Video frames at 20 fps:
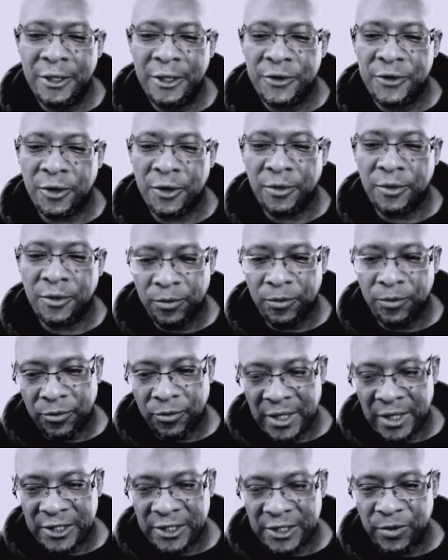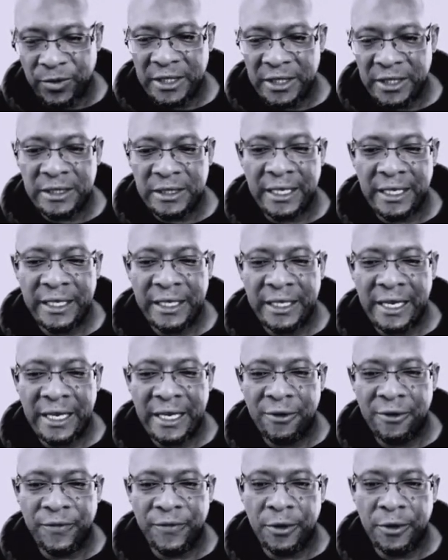So that's me signing
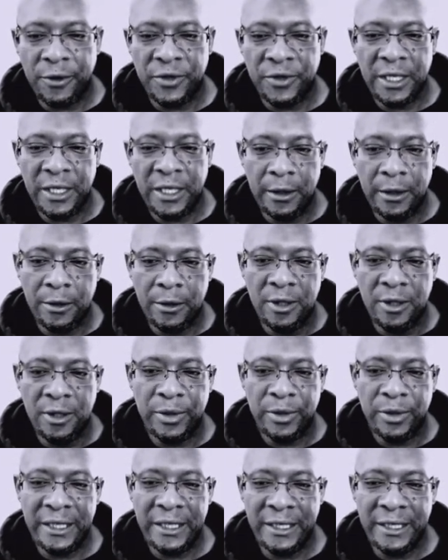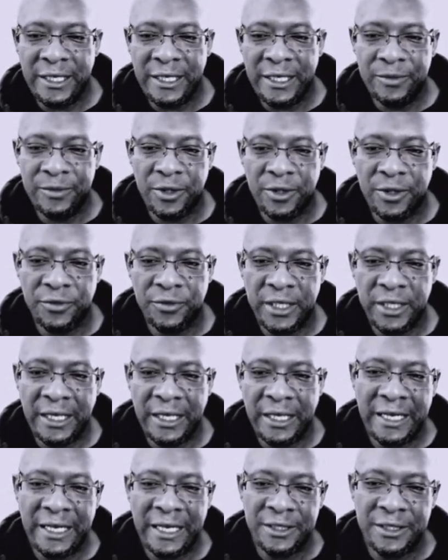out for the longer play games on the
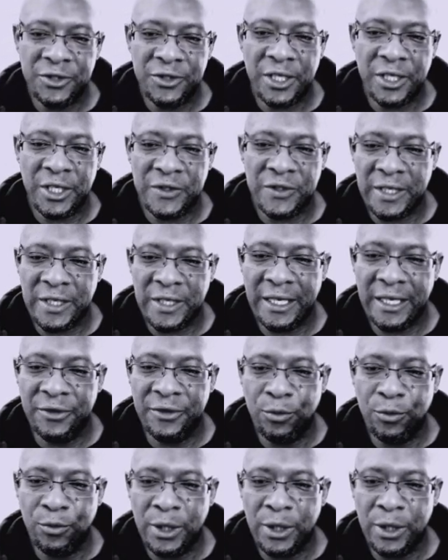hardest chess site in the